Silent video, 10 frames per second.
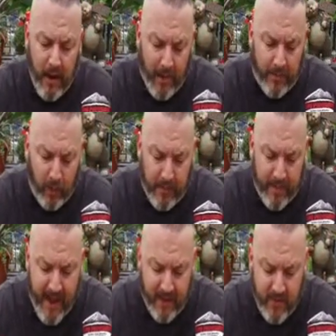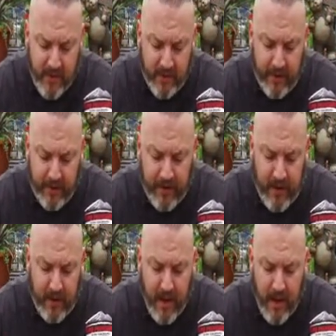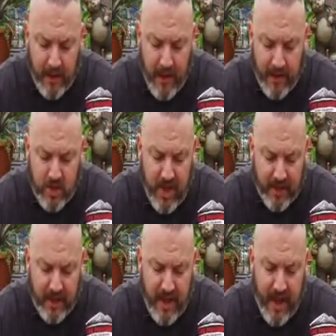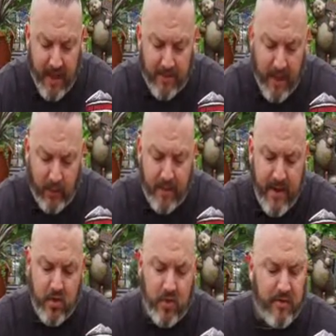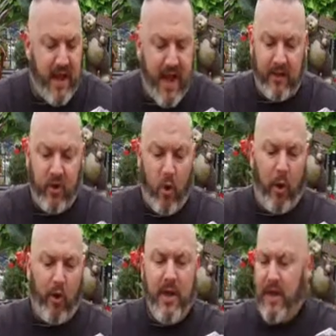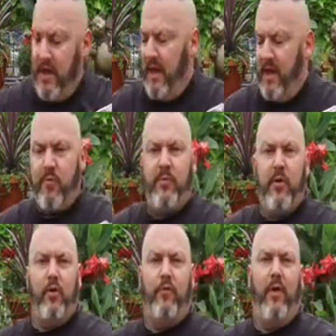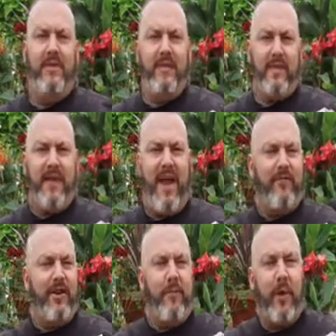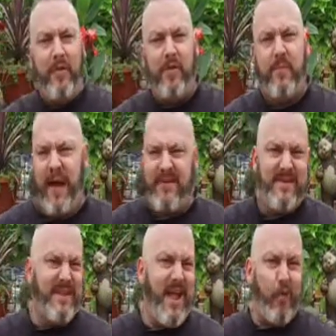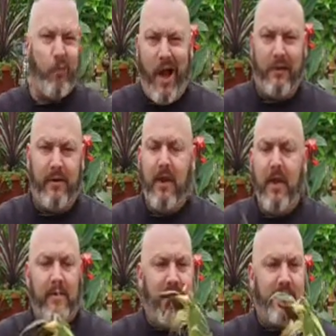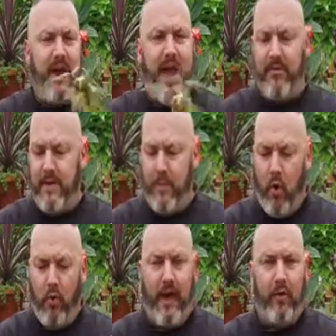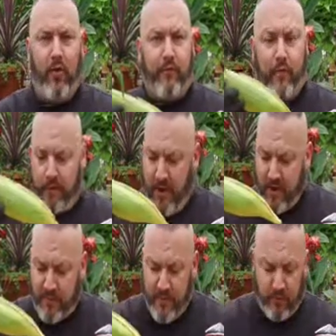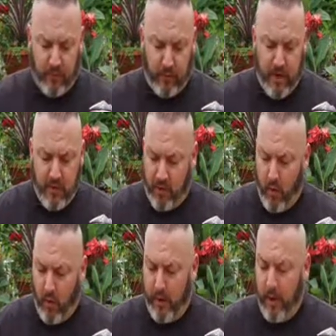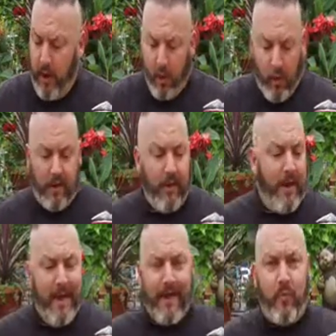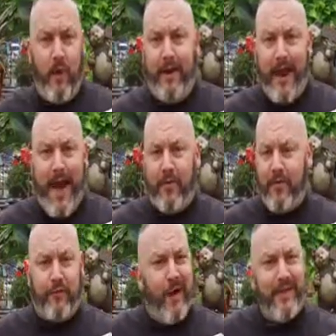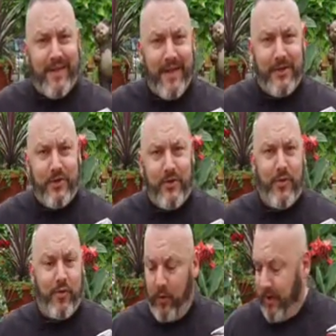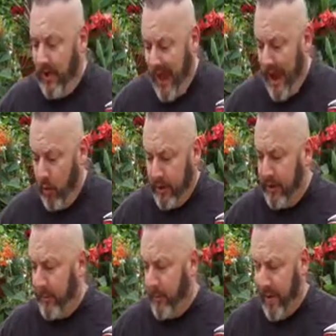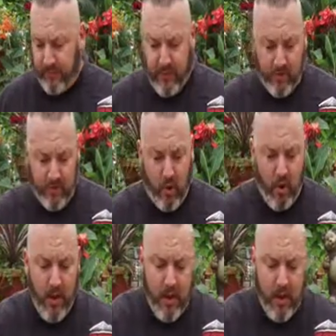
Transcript: I pull it back just a little bit and I check the ends. I want to make sure the end corn is beautiful. It doesn't have any brown spots. It's not rotten. Doesn't have any mold. I look for a fresh, beautiful ear of corn. Well, guess what? Now the fun thing to do is really how we're going to prep this. So